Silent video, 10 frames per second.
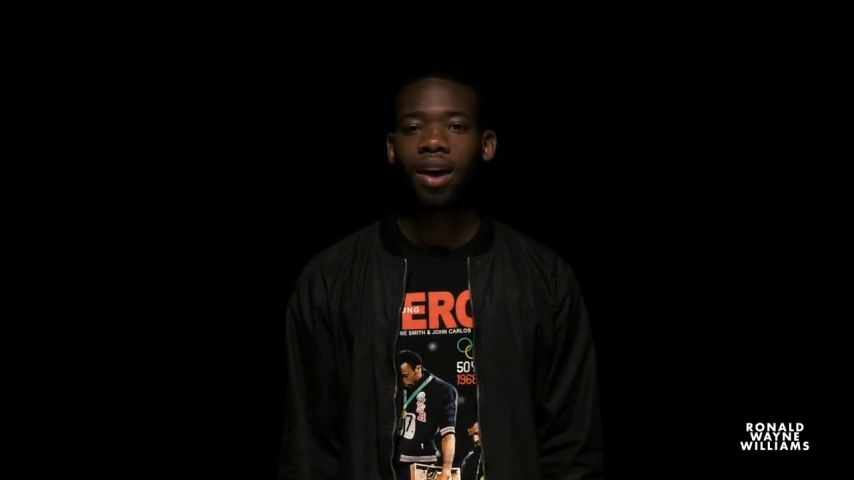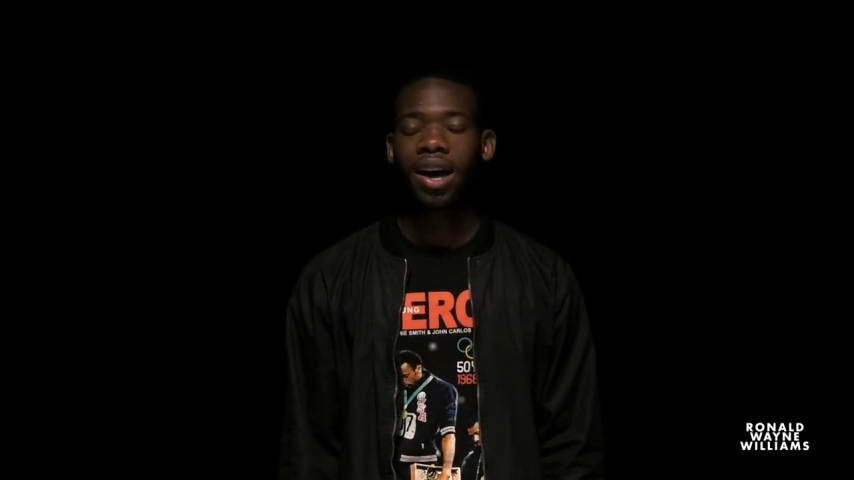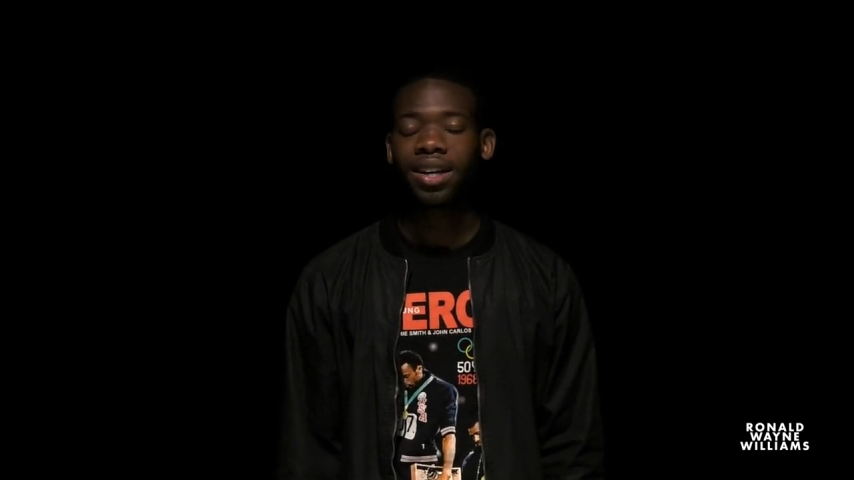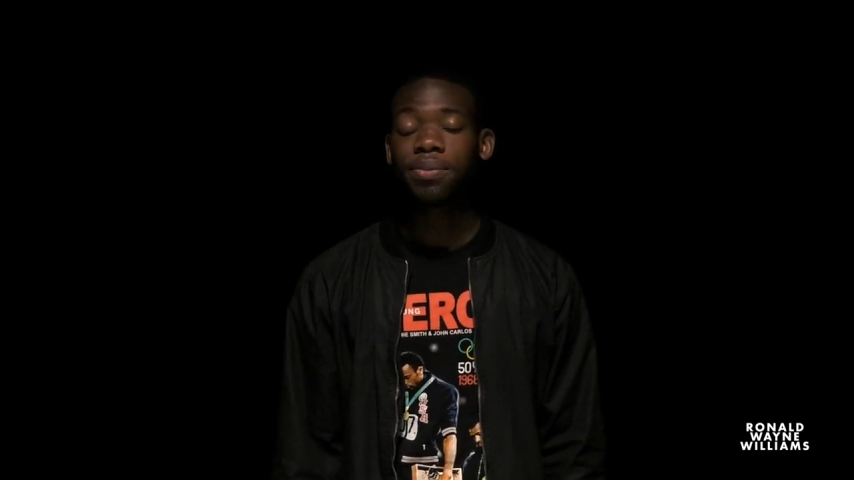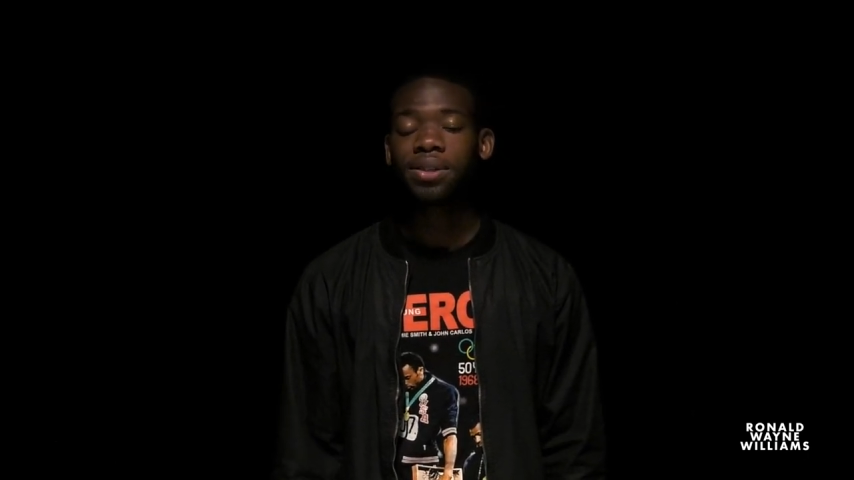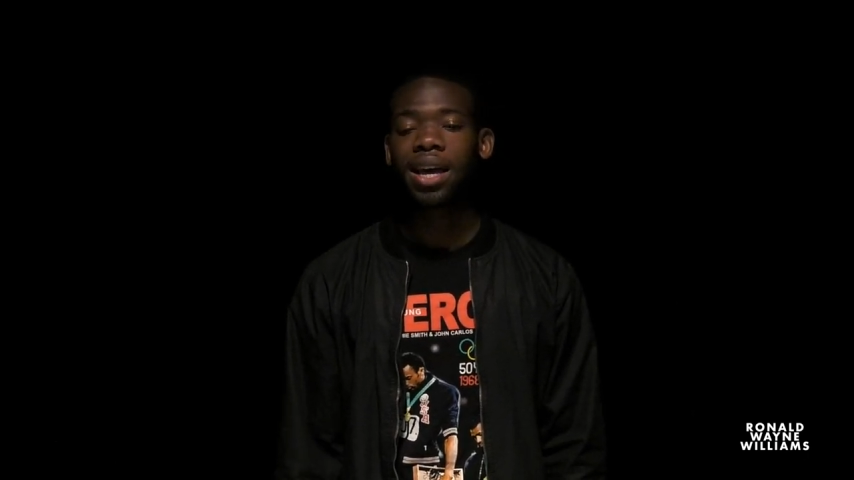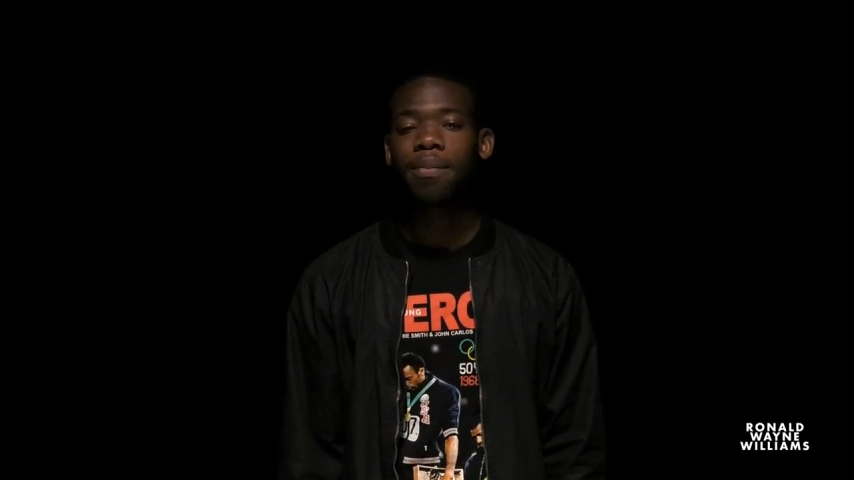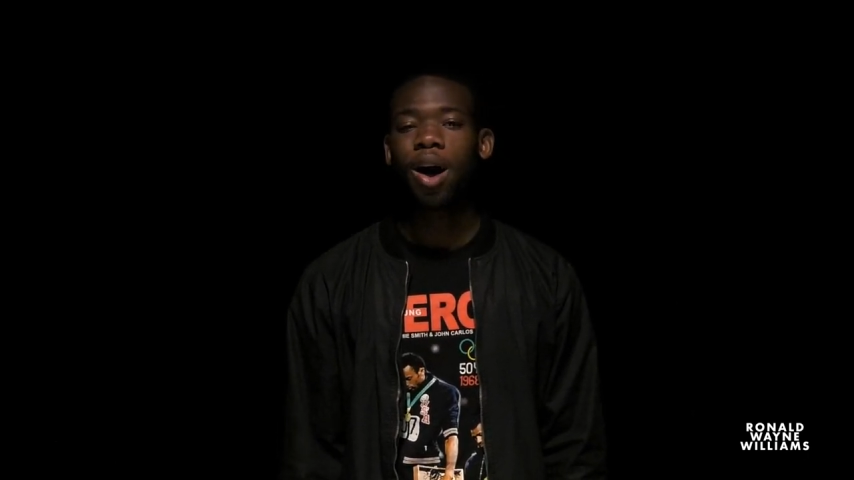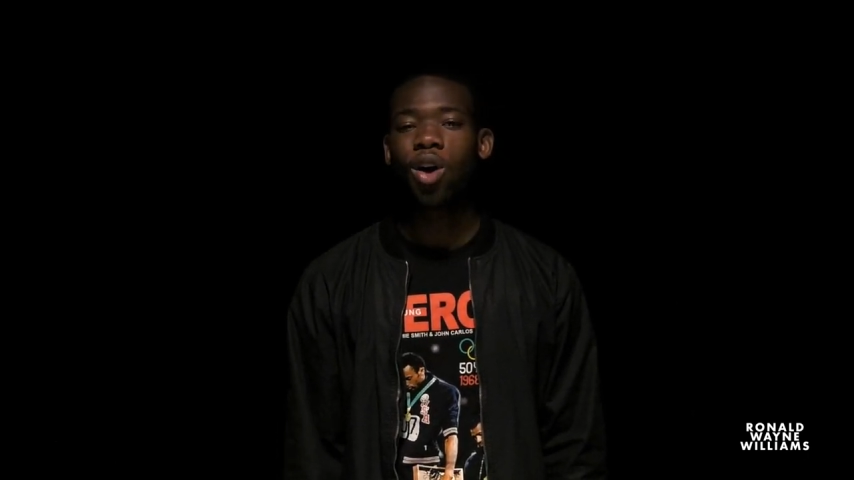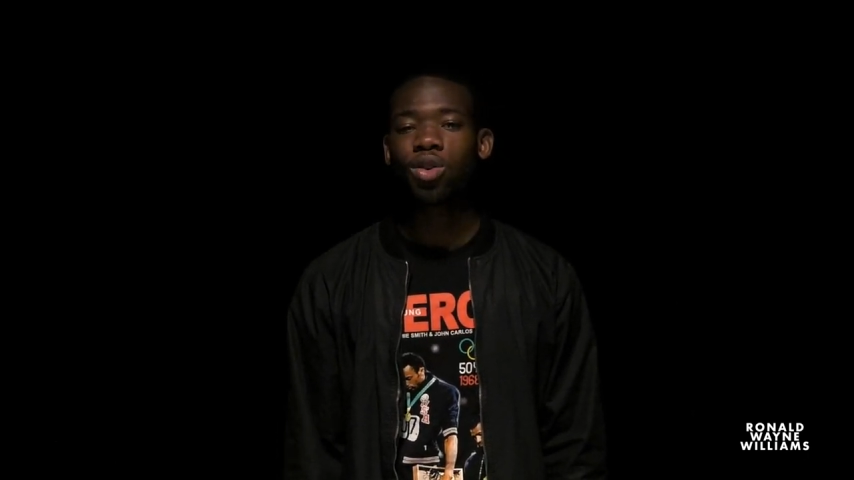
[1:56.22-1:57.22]
I keep saying
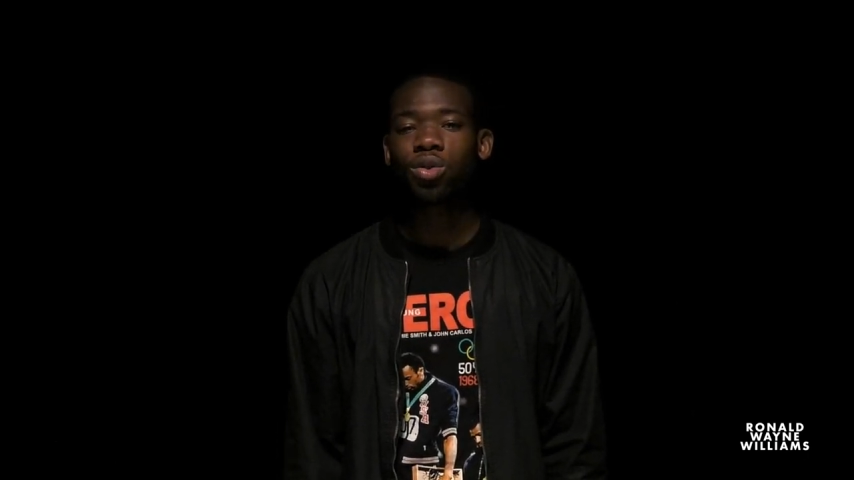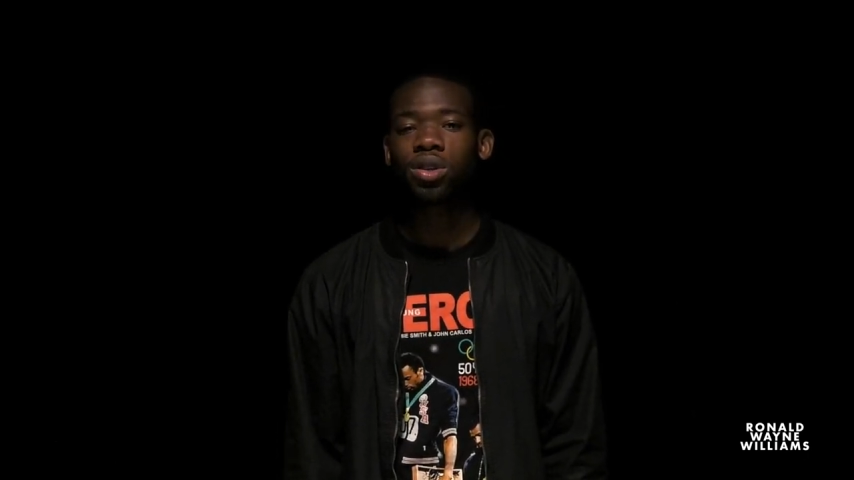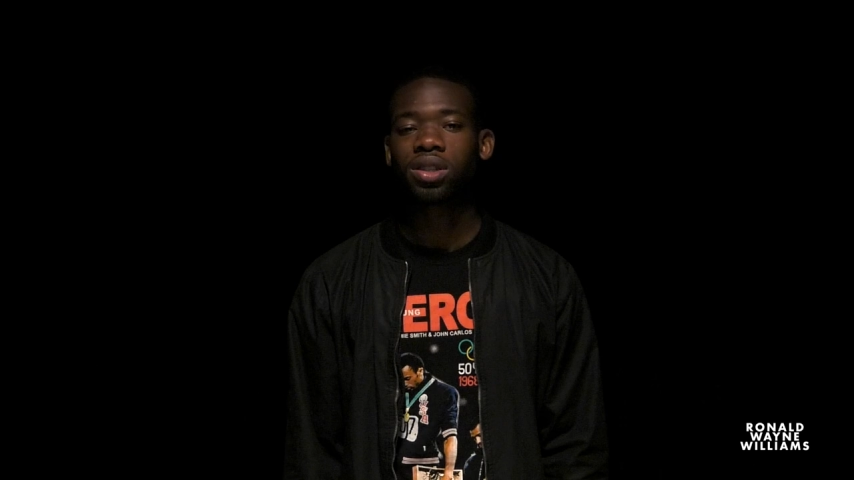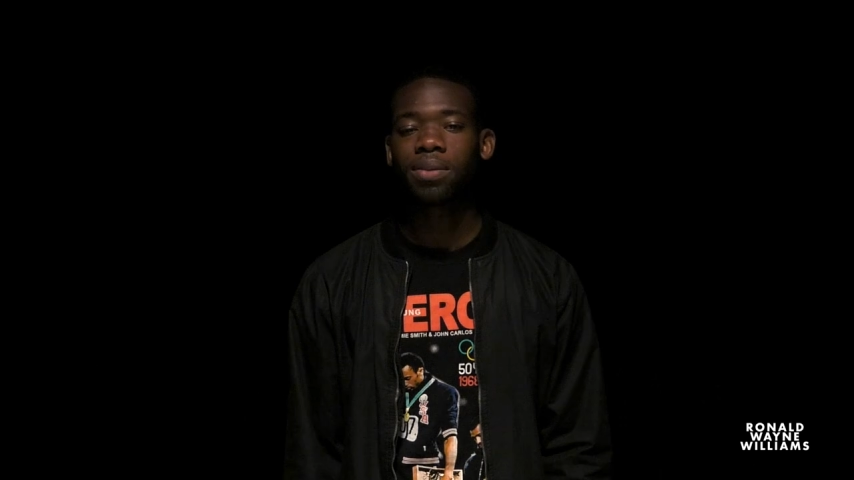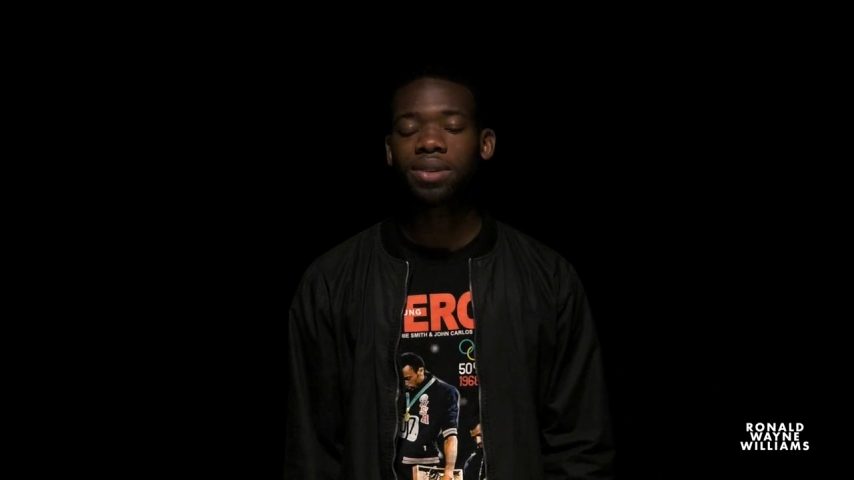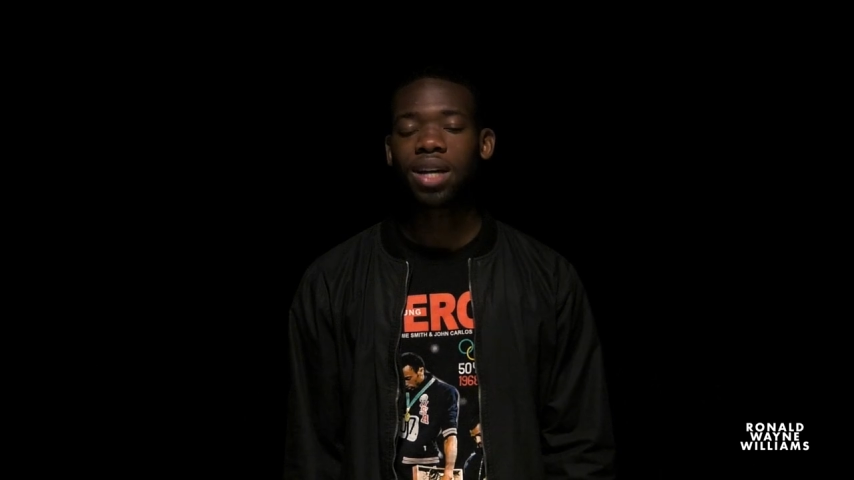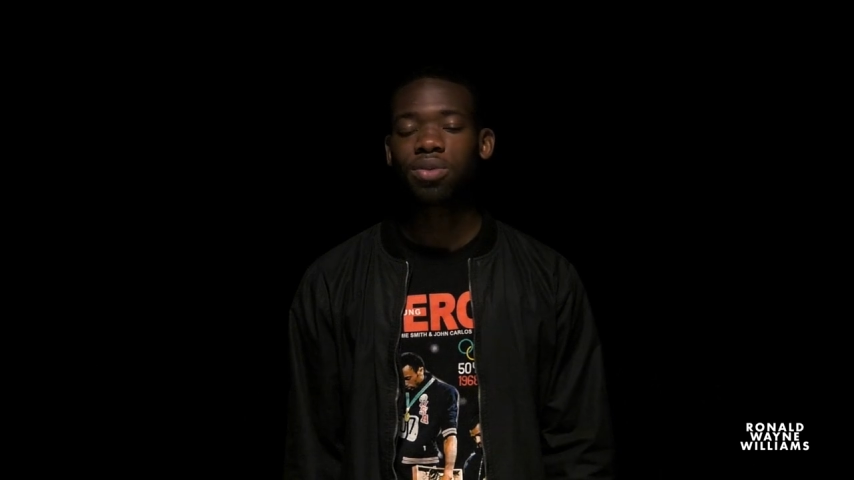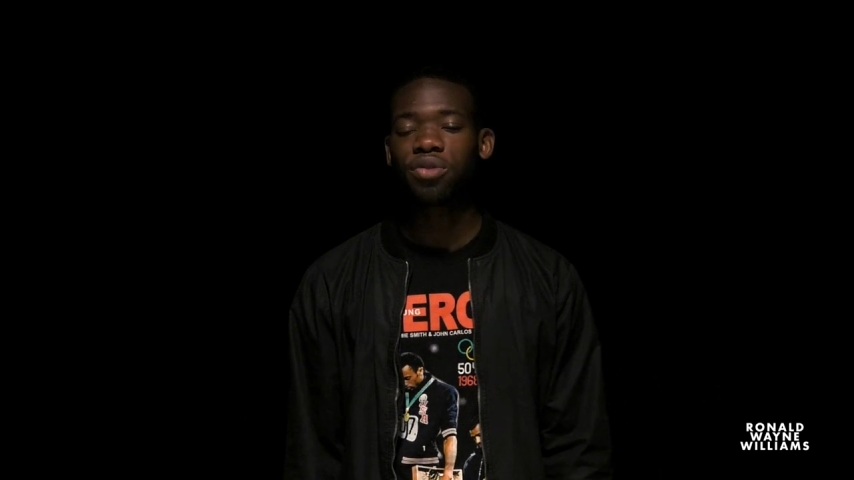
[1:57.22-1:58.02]
my uncle because sometimes